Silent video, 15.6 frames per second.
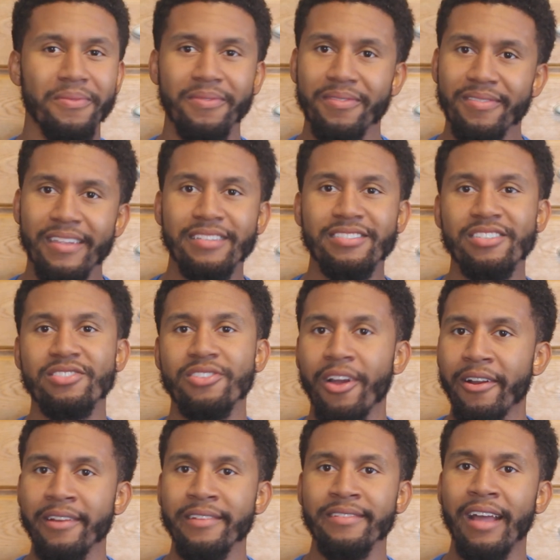this is
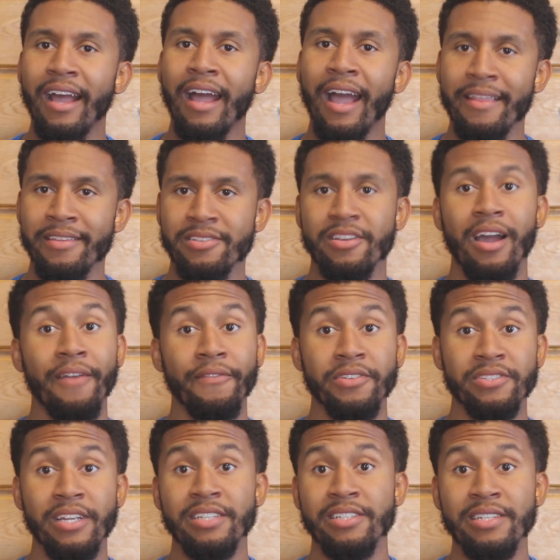starting, this
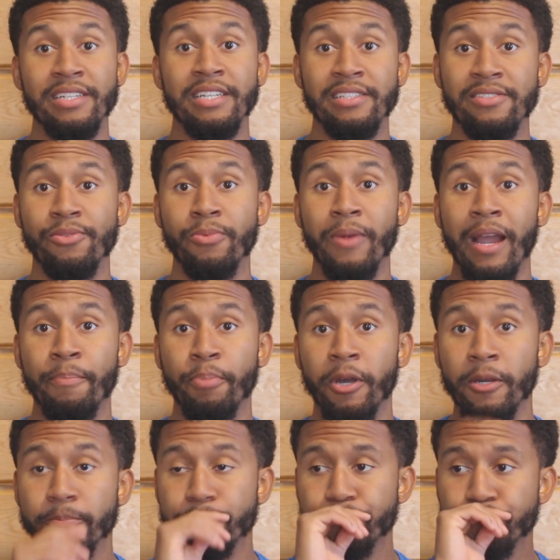conversation needs to wrap
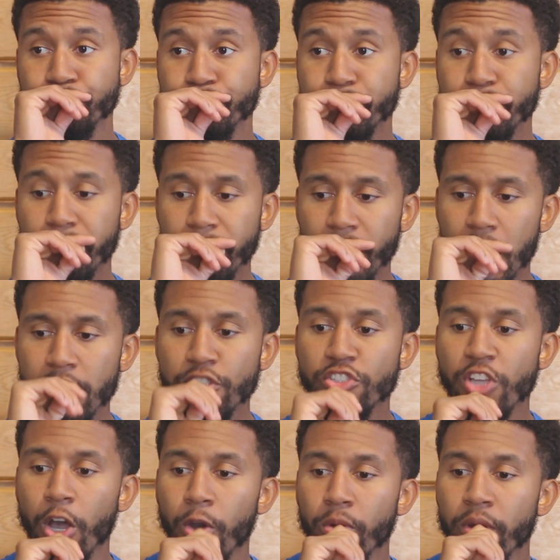up.
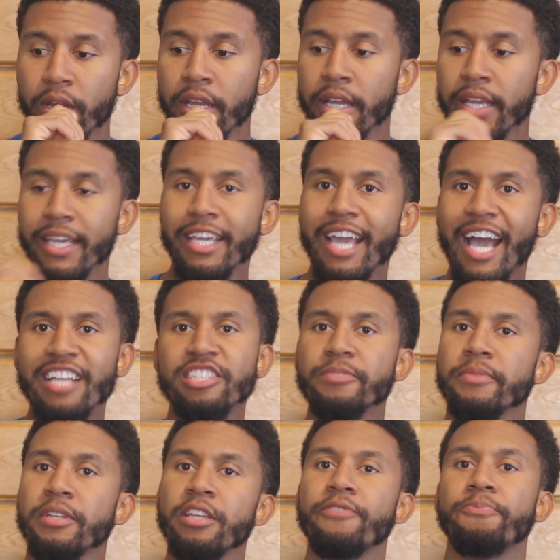So he
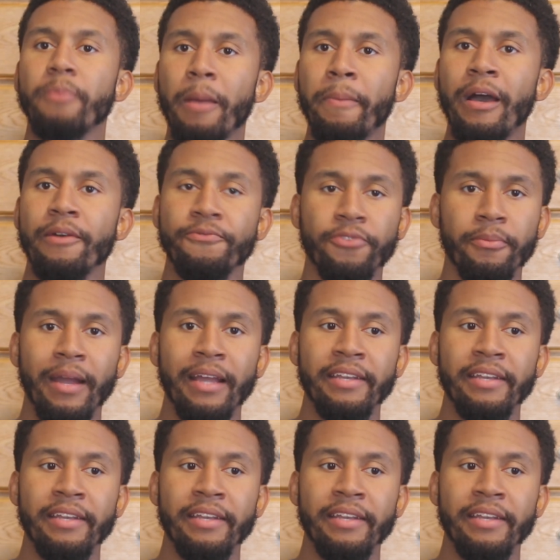asked me for my